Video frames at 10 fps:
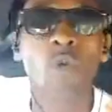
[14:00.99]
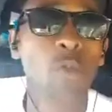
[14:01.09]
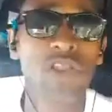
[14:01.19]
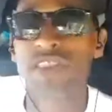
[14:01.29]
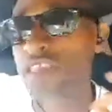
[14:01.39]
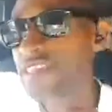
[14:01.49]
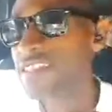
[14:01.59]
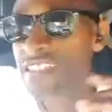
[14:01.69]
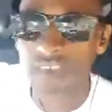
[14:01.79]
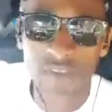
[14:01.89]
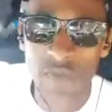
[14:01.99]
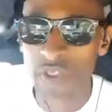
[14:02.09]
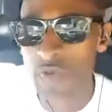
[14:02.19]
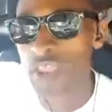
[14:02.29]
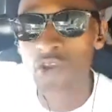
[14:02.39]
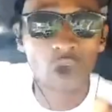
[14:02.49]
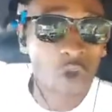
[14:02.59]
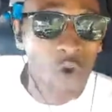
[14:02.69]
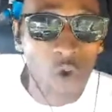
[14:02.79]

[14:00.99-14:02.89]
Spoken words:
what is the difference between a